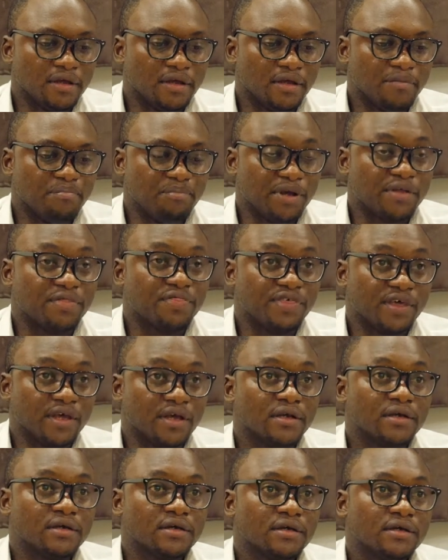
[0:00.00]
a big
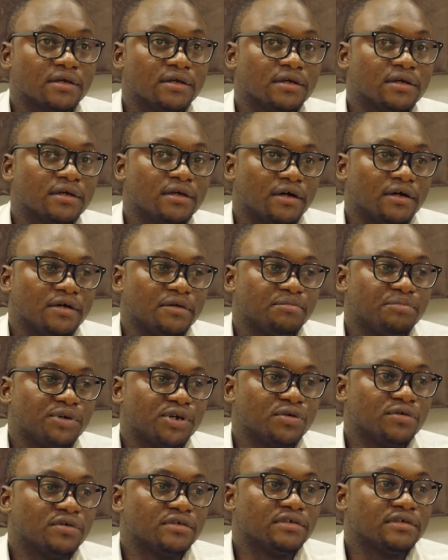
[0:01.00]
thing
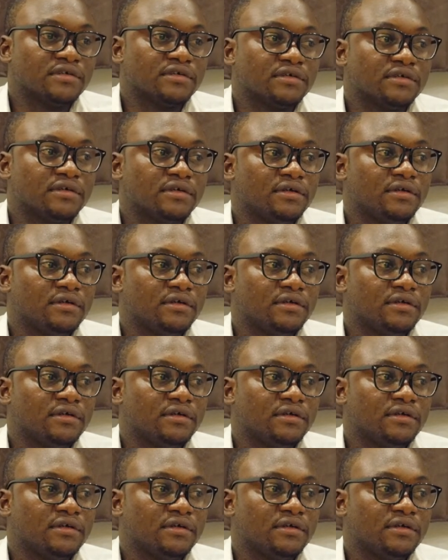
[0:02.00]
because